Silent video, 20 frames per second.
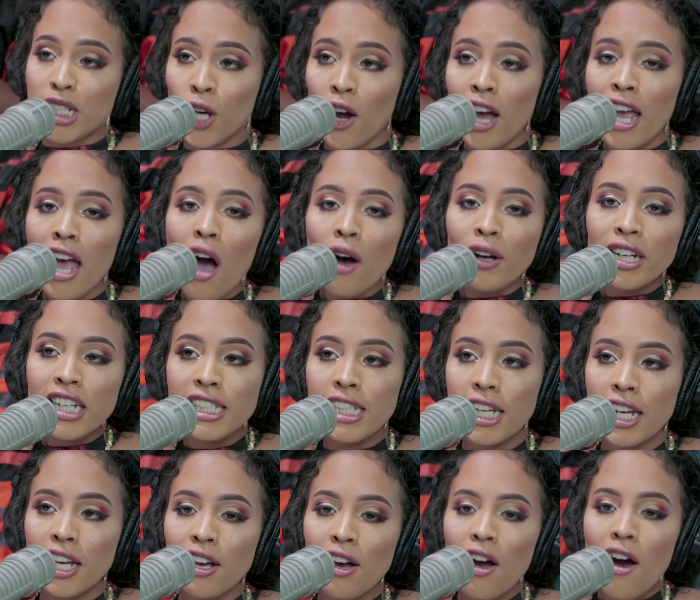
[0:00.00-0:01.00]
me show you the
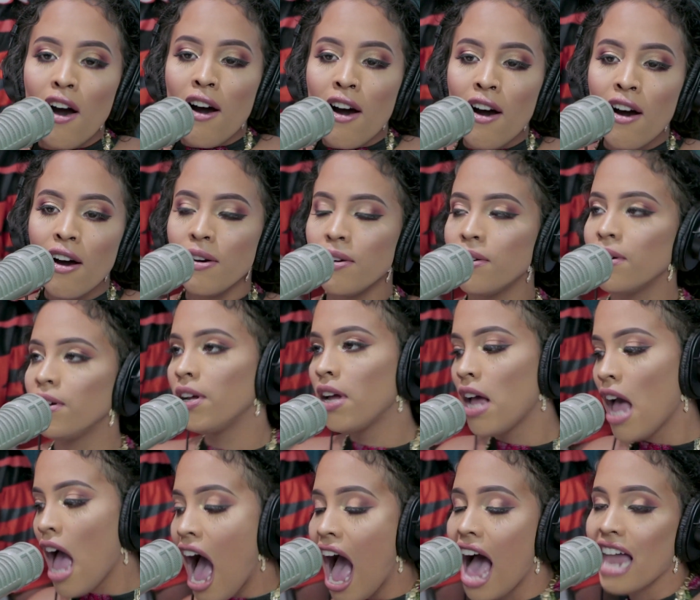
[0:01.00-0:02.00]
tingo. Oh, oh.
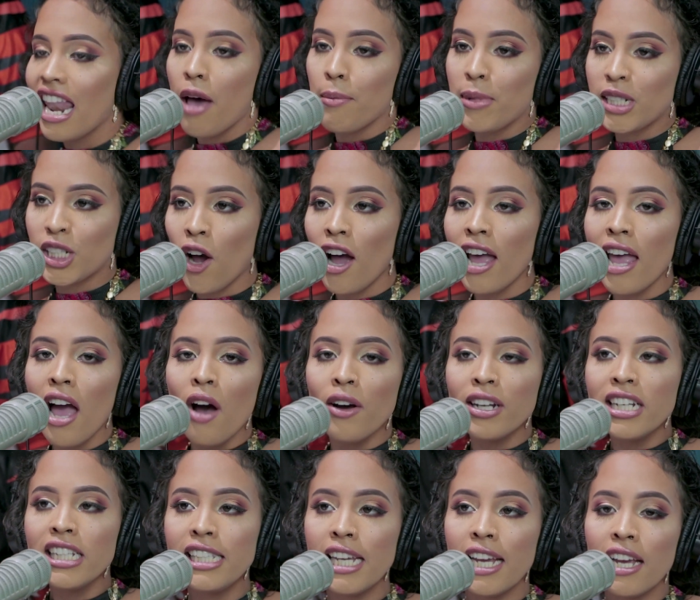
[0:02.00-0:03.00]
Let me show
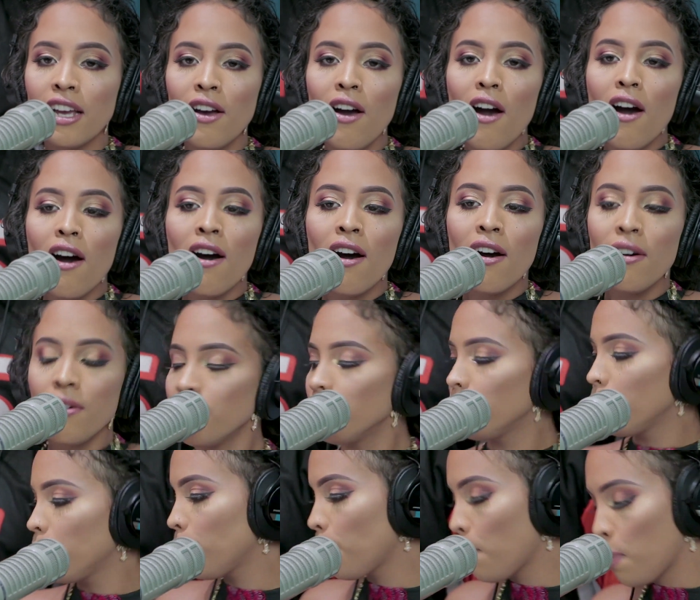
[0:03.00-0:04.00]
you the tingo. Oh,
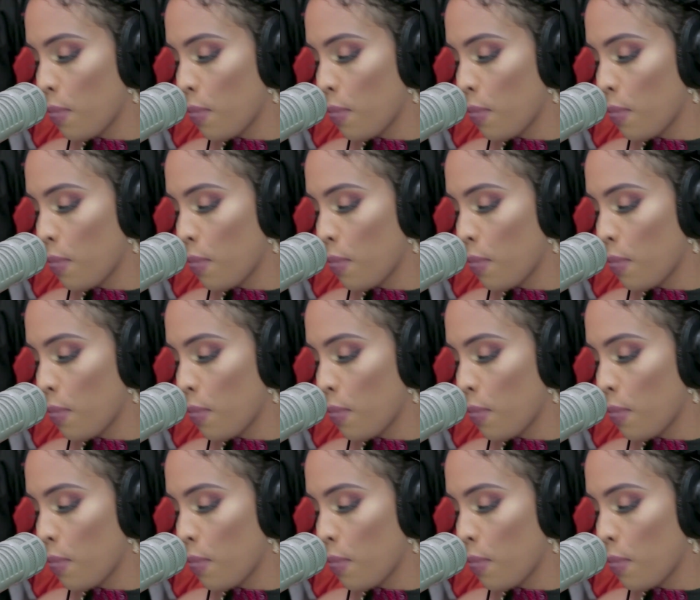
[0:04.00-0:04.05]
oh.